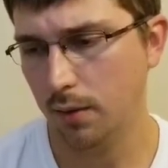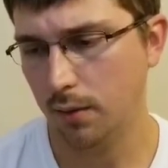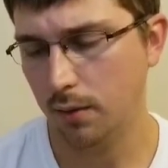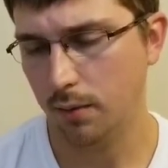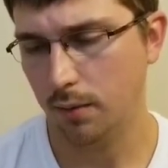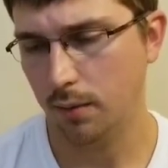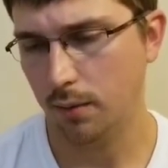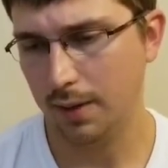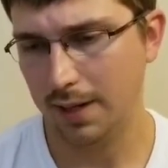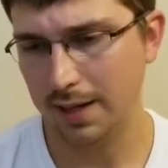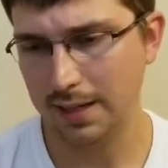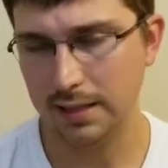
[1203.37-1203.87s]

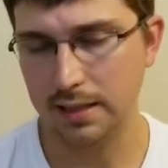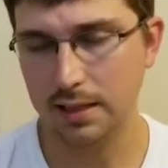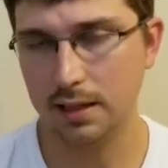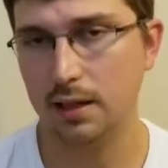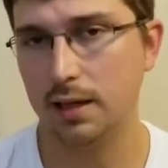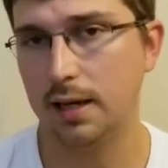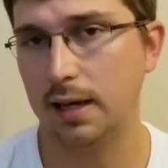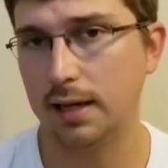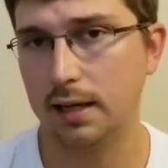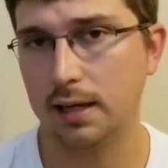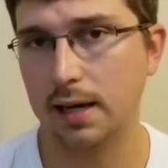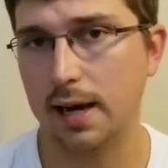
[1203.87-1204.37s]
when I
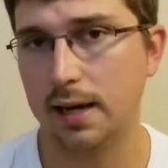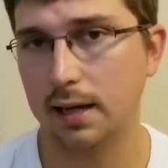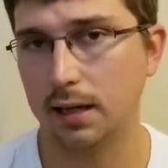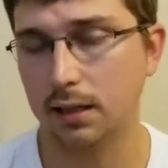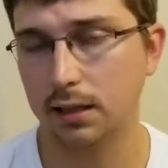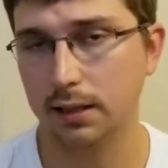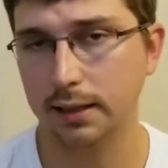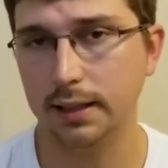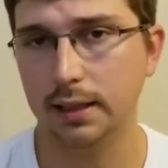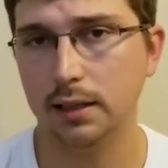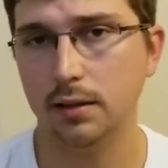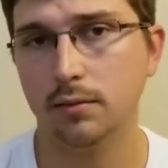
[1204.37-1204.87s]
did, I got
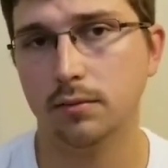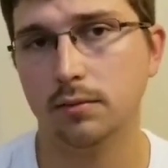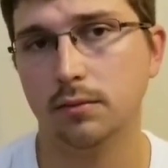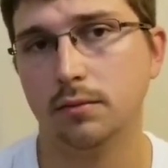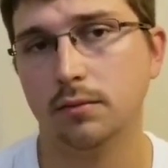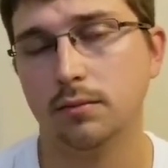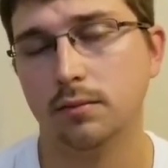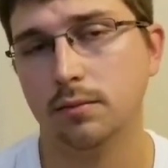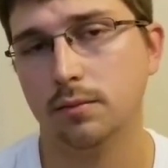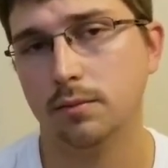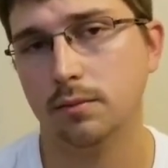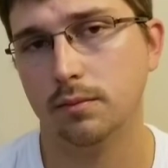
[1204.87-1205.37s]
clean.
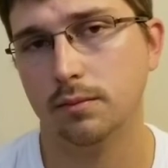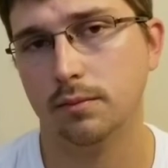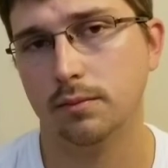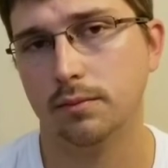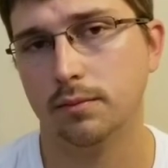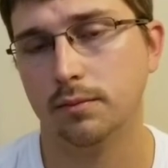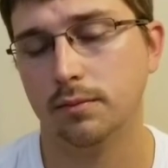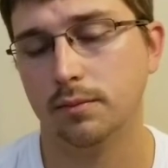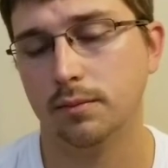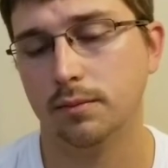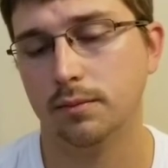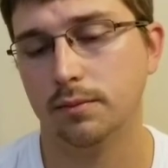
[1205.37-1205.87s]

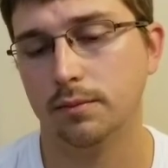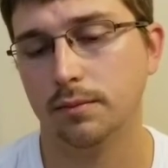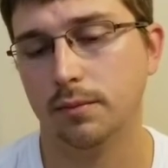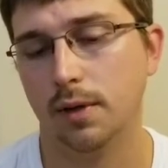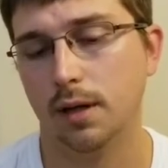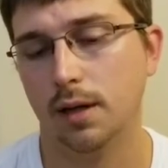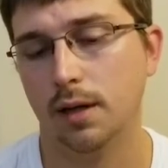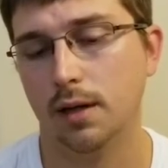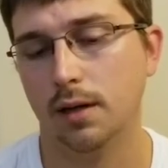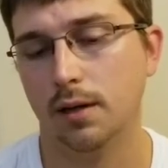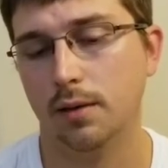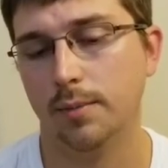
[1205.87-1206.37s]

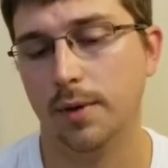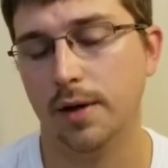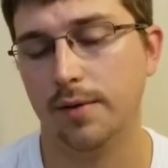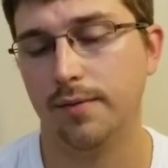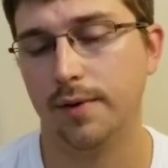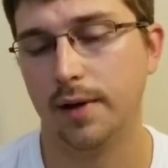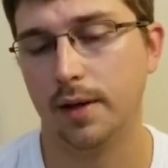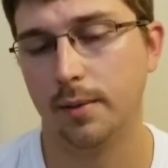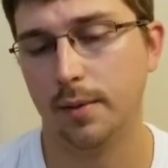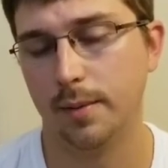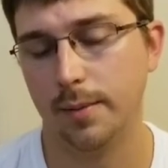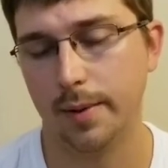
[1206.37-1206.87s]
My
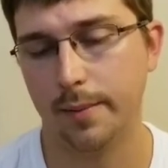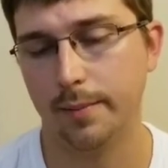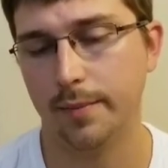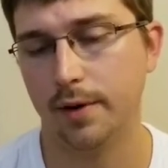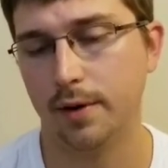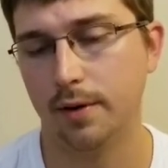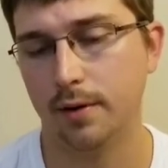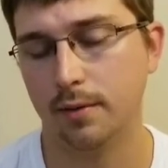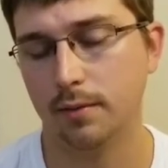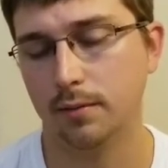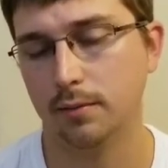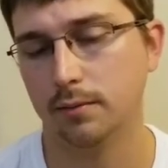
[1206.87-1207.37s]
family
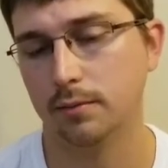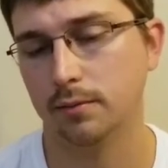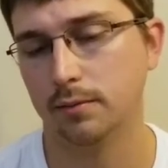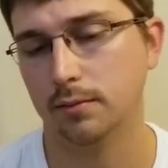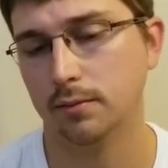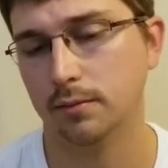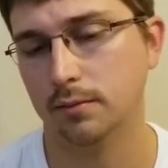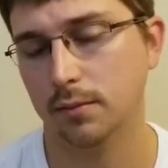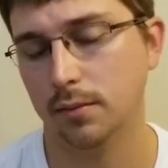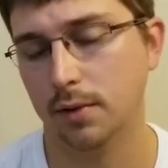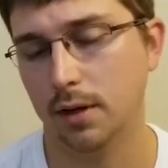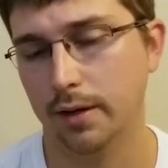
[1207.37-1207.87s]
member
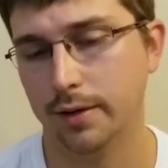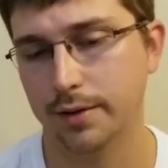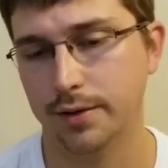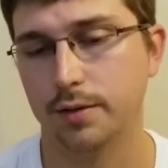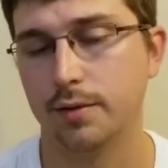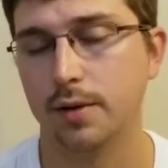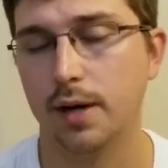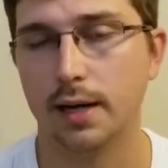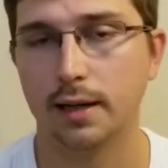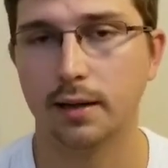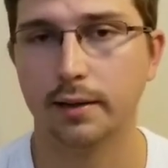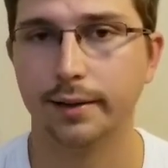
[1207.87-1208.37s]

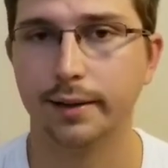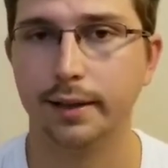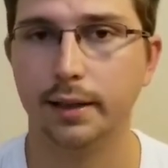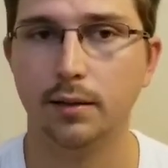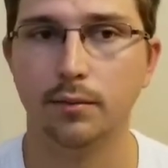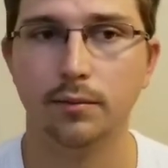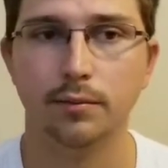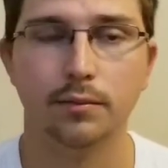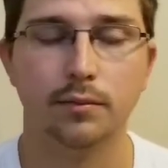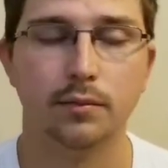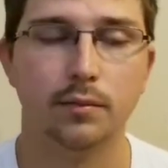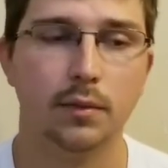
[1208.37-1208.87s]
also got
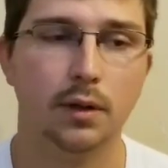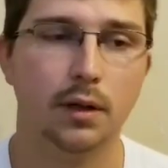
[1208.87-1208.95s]
clean,